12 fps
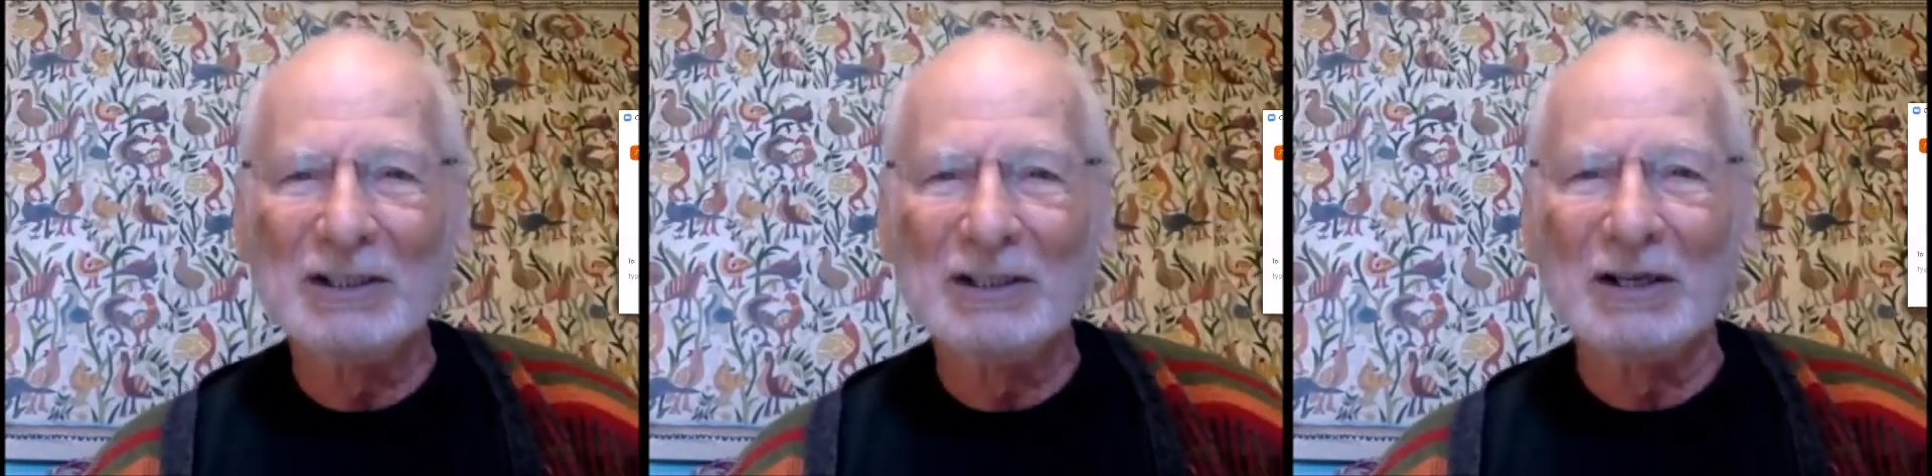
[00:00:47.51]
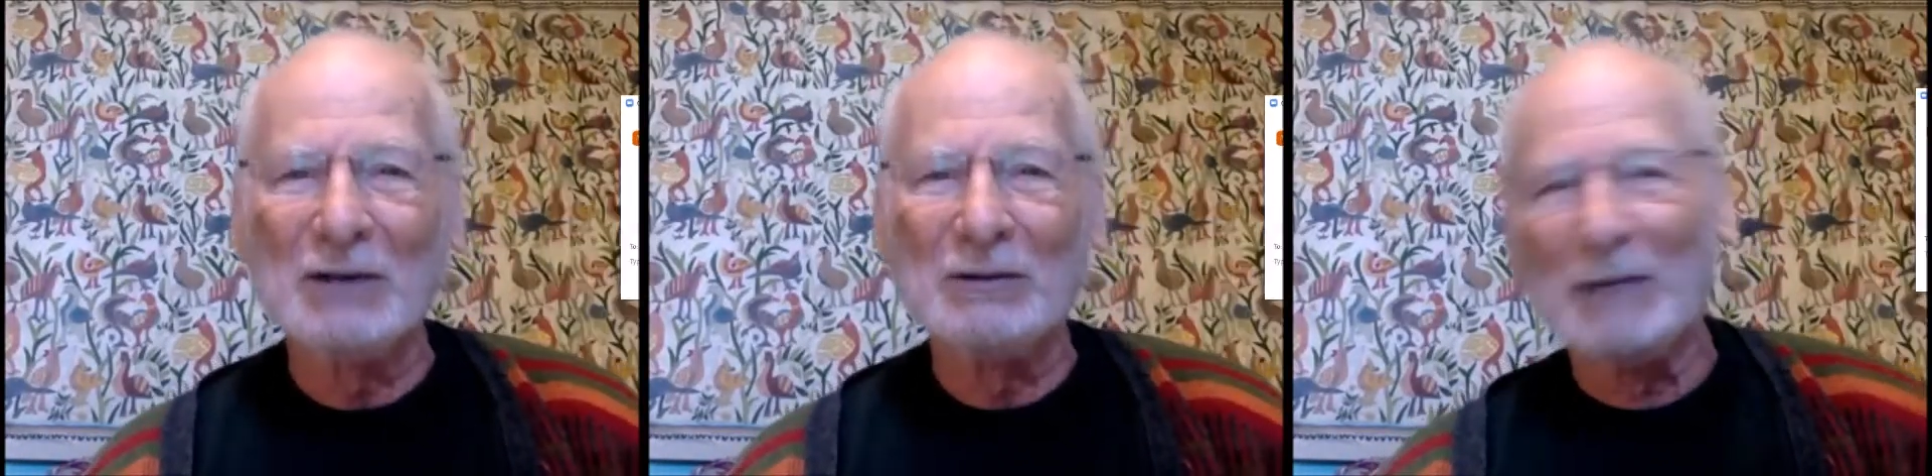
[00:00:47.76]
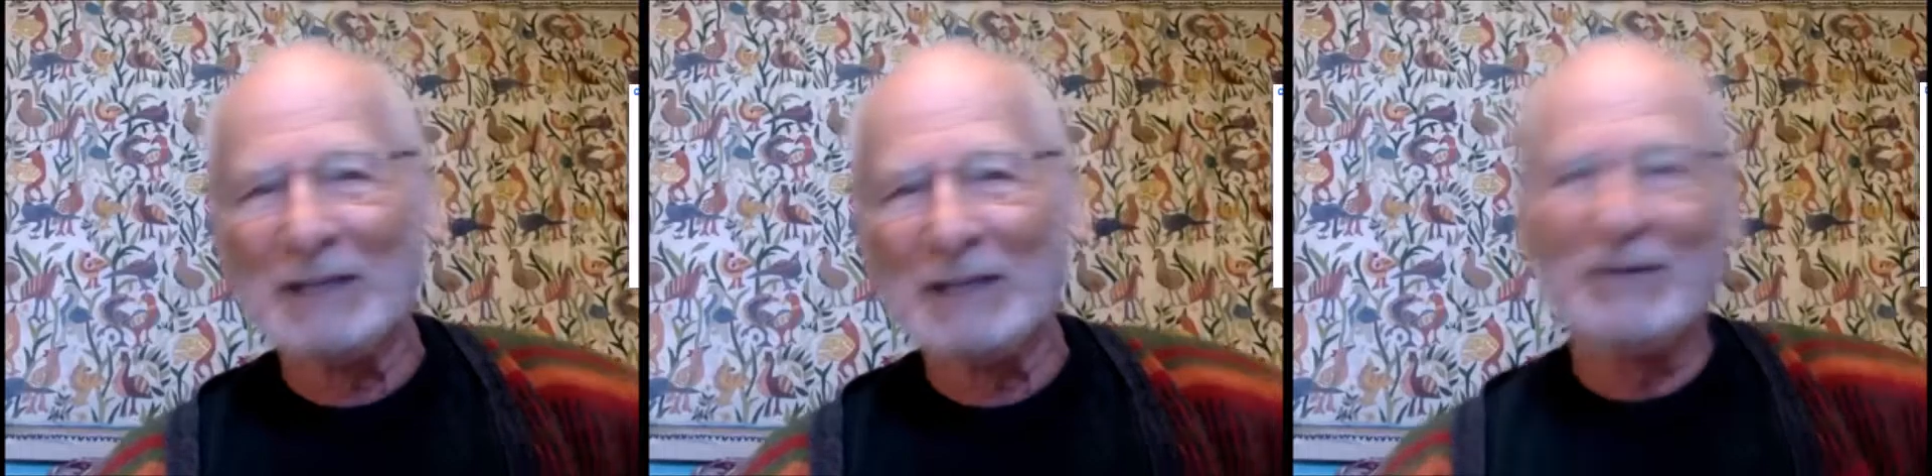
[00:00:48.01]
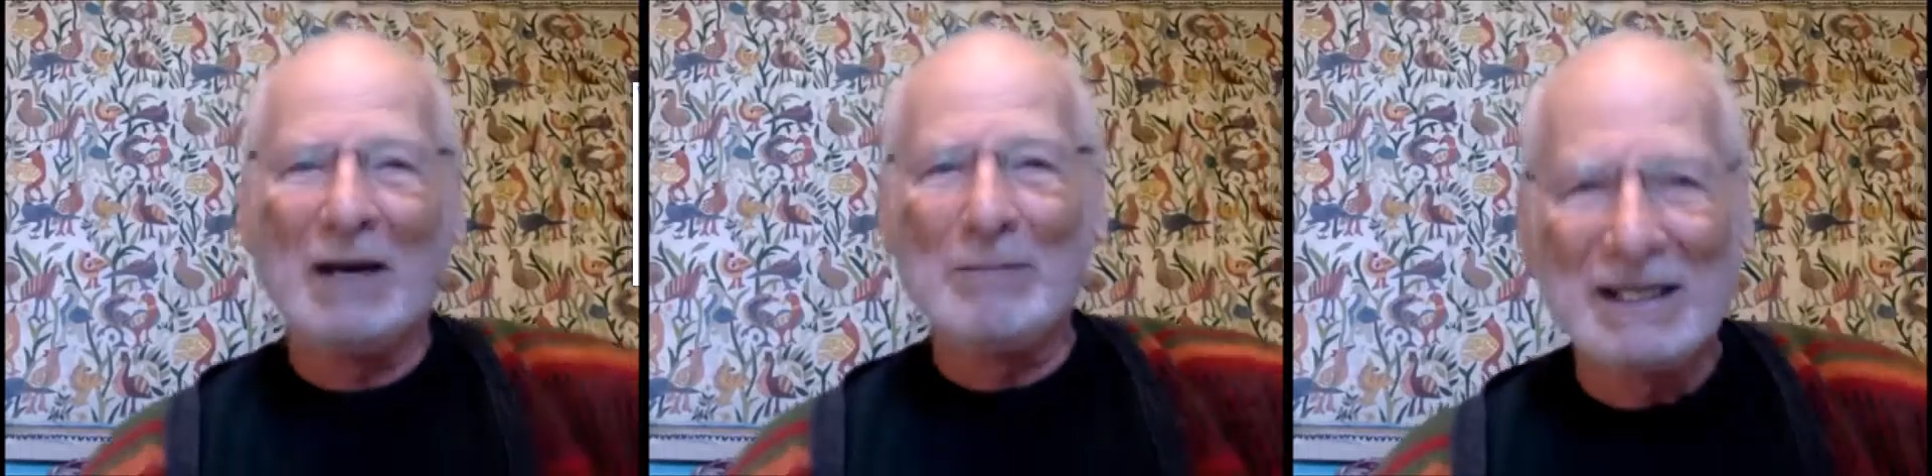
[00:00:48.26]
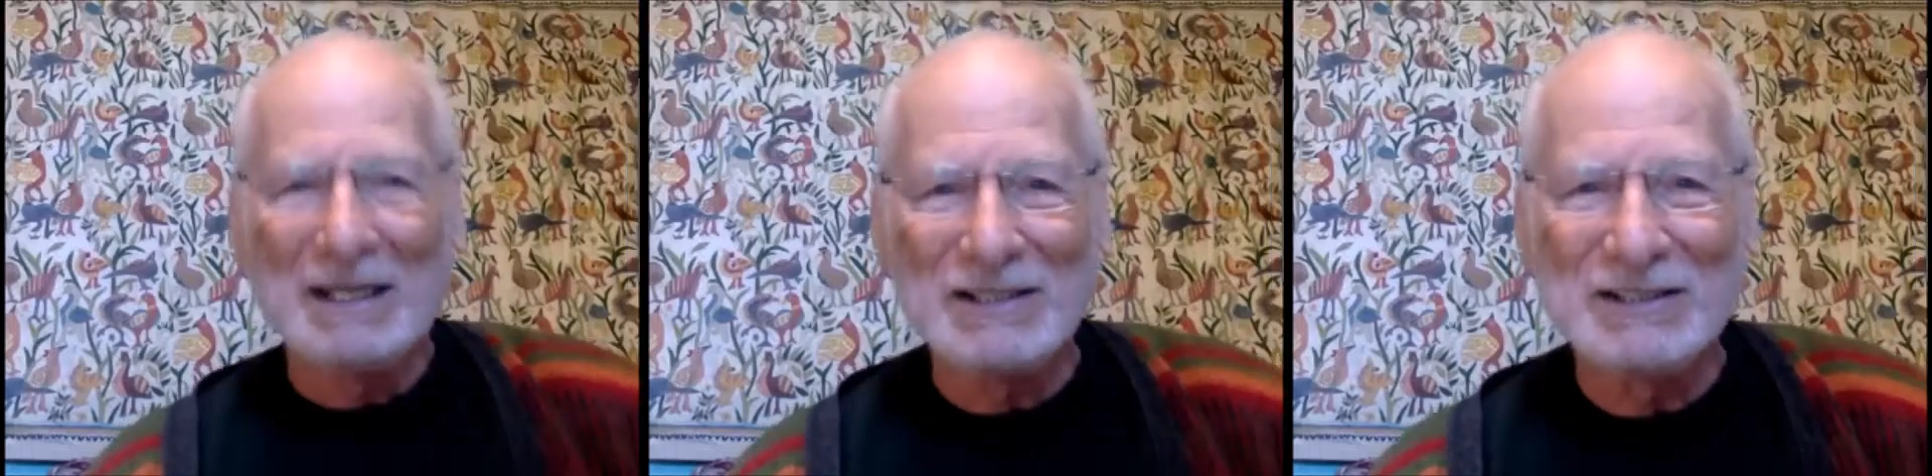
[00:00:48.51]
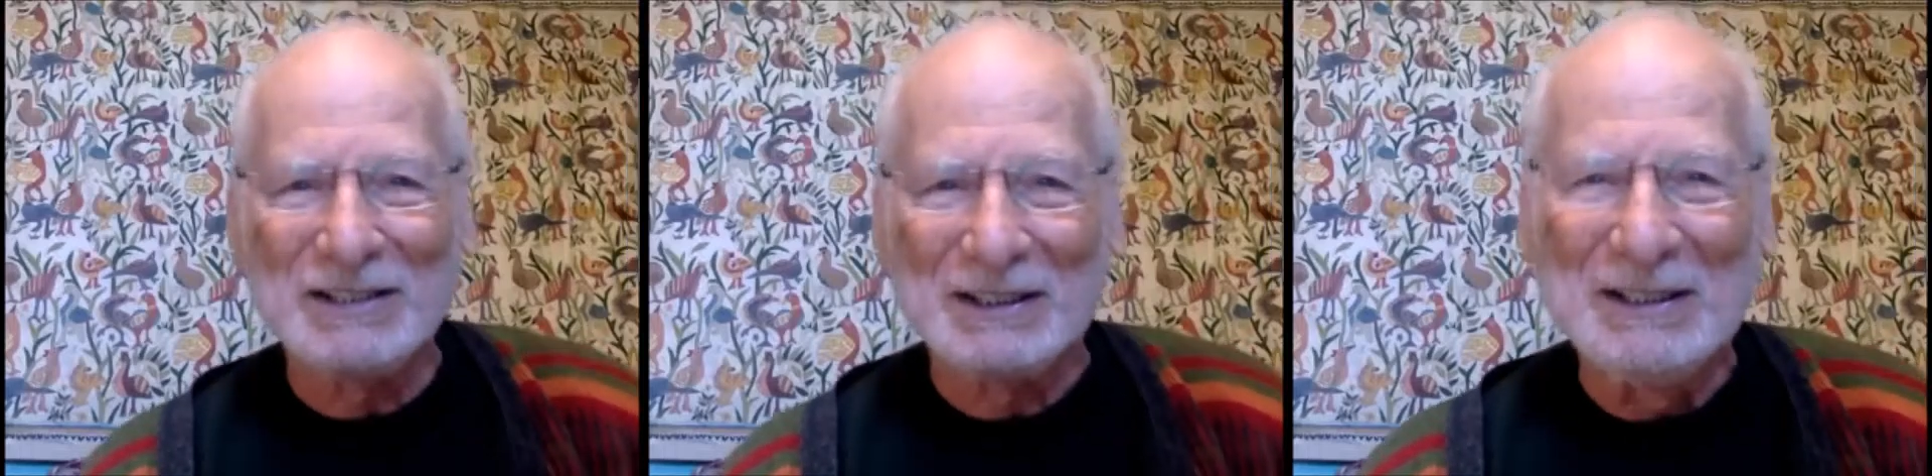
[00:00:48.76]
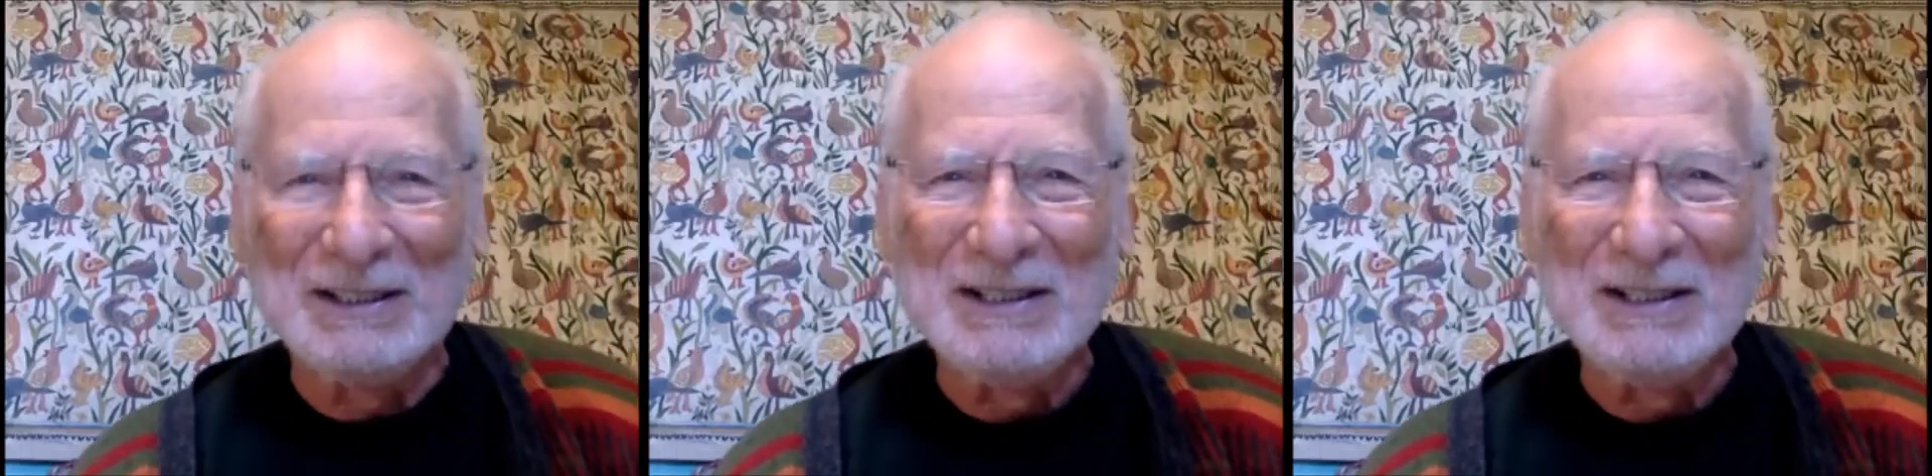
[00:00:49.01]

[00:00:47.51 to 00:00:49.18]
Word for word: you know, one of our best uh,